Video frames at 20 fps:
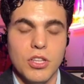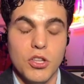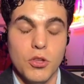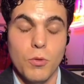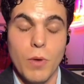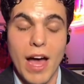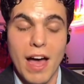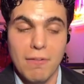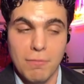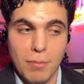
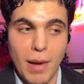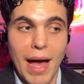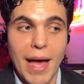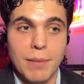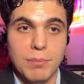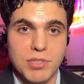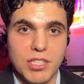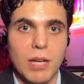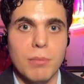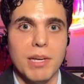You have
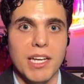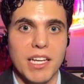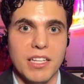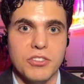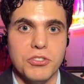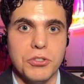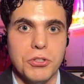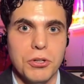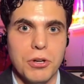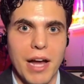pipes coming
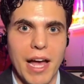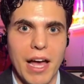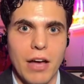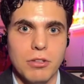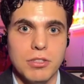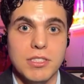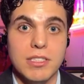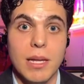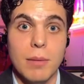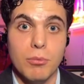into your
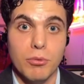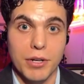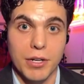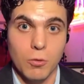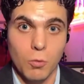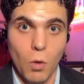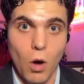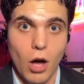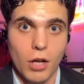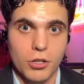house that
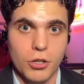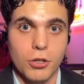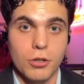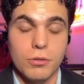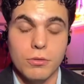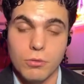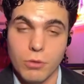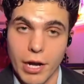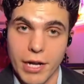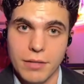bring water,
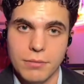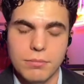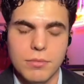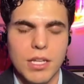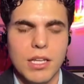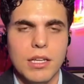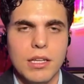right?